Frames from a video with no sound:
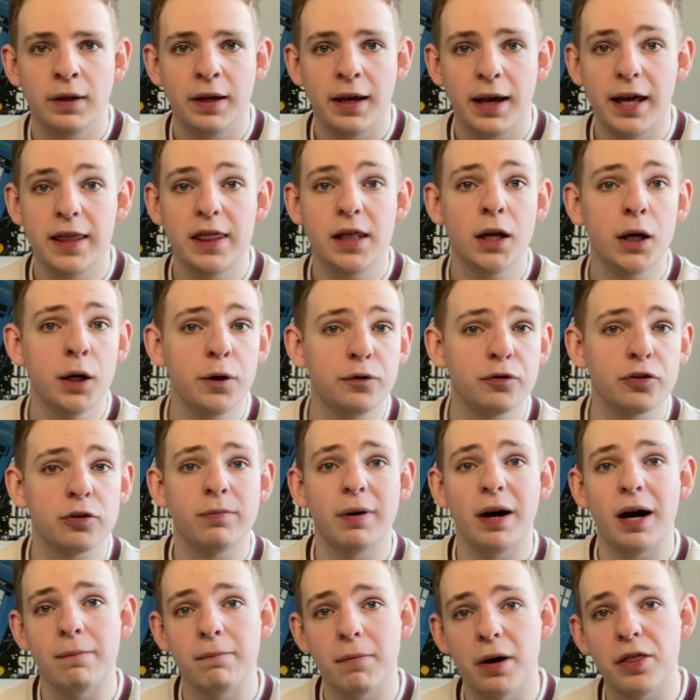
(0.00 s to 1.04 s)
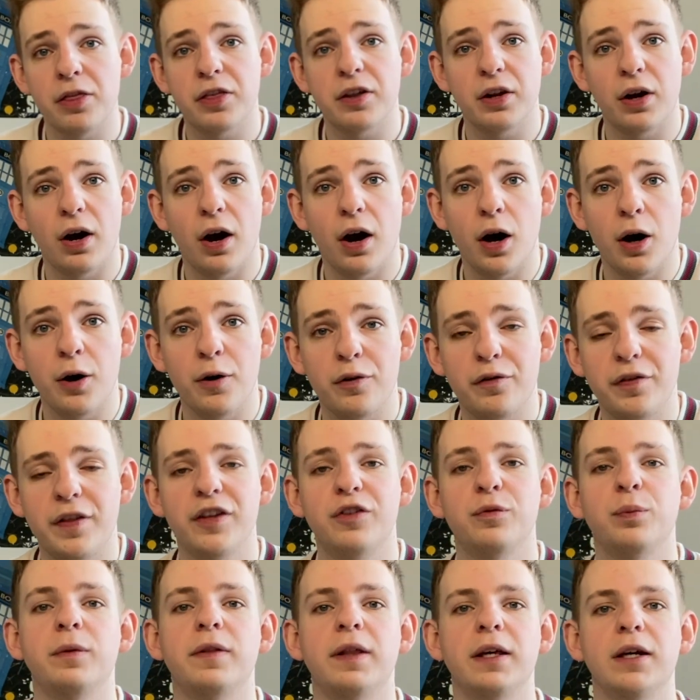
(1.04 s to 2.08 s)
And then after about a month and a half, this
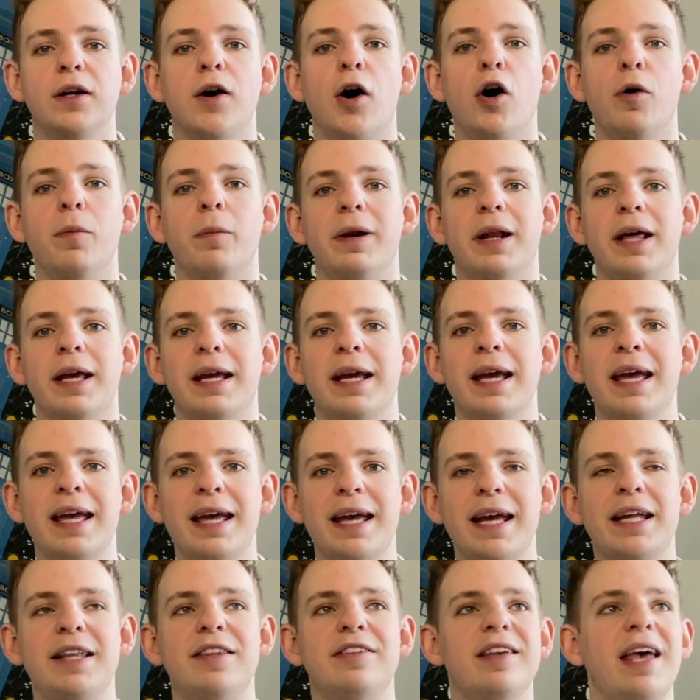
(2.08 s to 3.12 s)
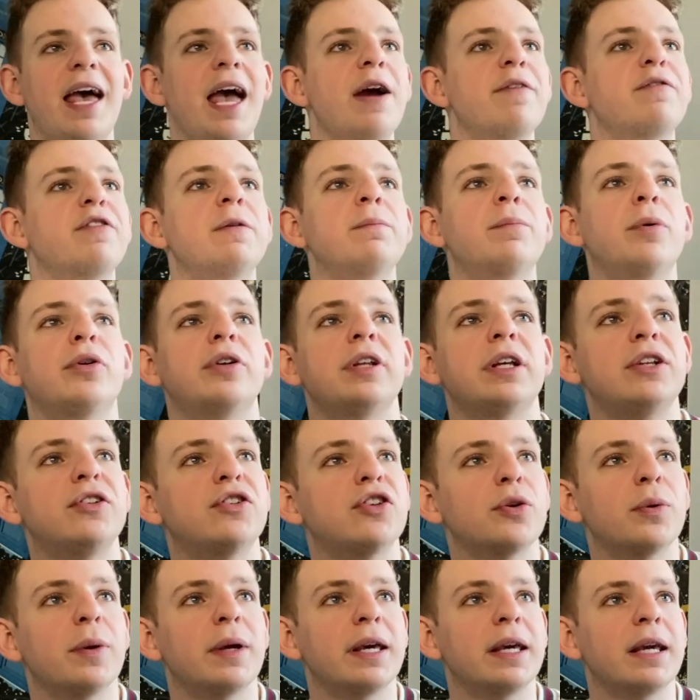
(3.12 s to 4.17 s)
would then culminate into everybody
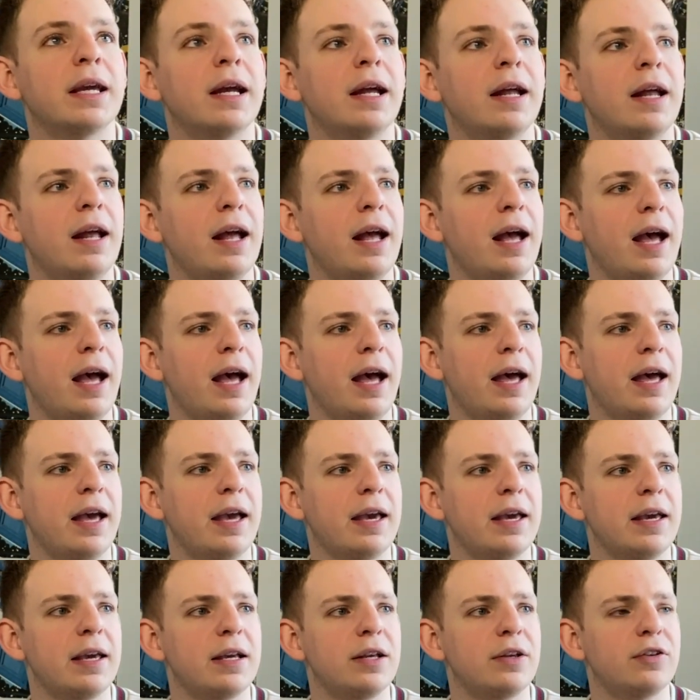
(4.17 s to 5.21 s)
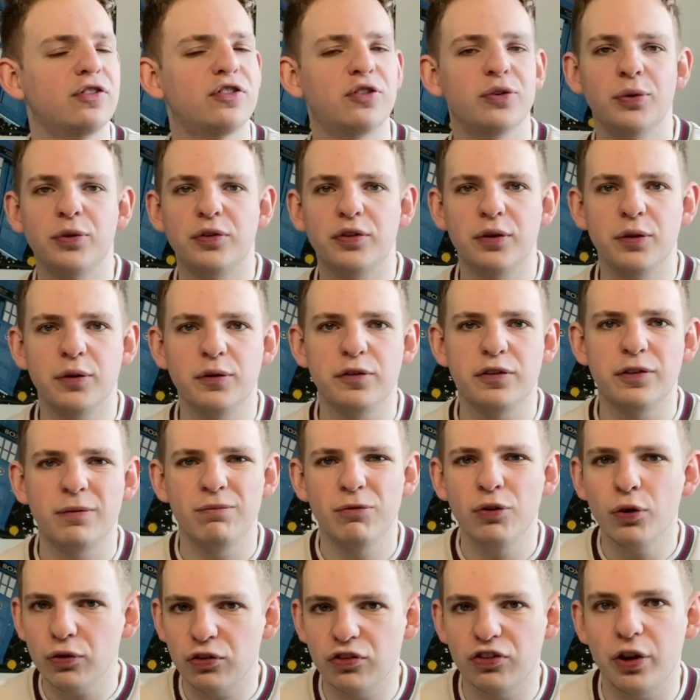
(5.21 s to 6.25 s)
doing a sort of,
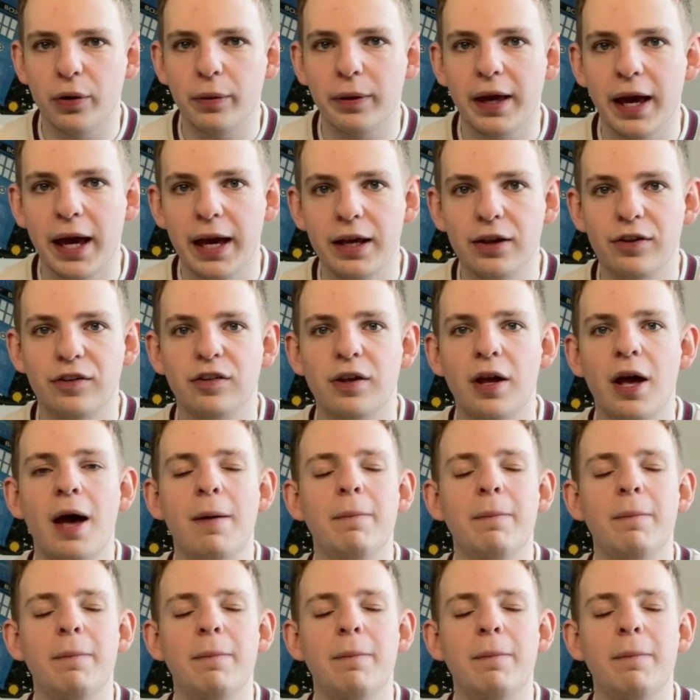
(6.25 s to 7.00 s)
not showcase,